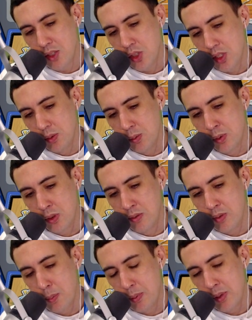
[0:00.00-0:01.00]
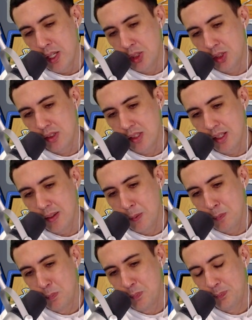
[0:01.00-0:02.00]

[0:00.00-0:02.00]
is the order of operations here?